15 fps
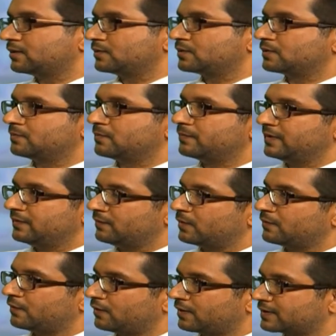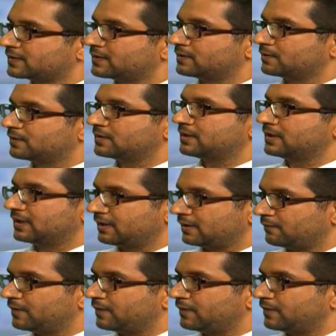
you should be more focusing on the